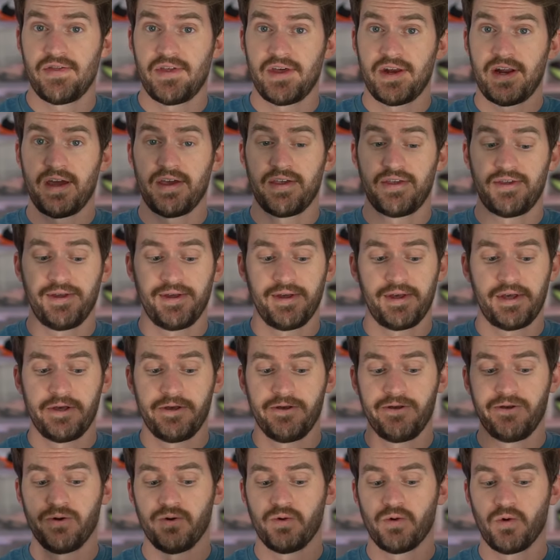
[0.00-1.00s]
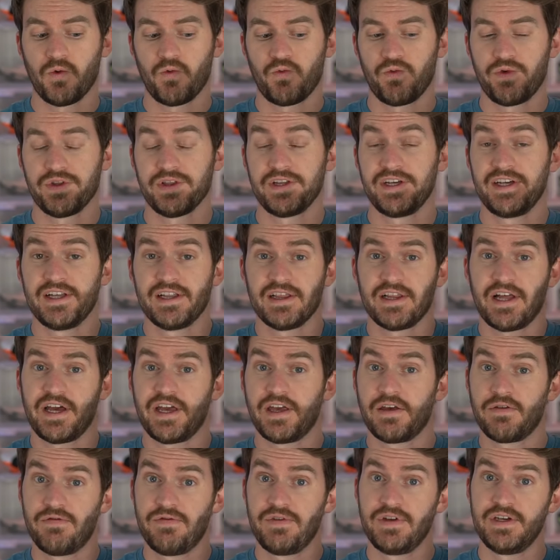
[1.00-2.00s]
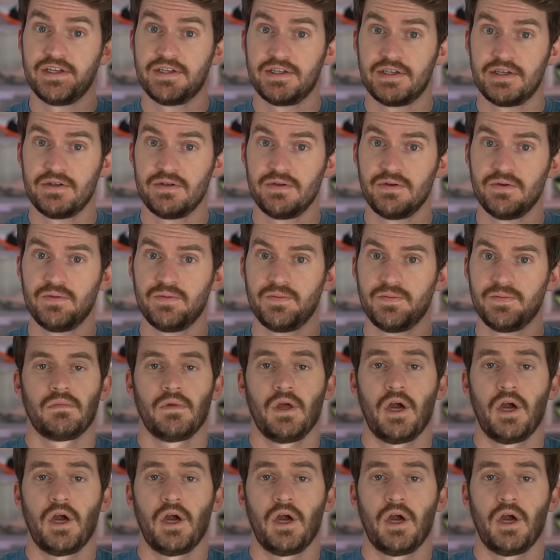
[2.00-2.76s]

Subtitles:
then I think you'll really like V2.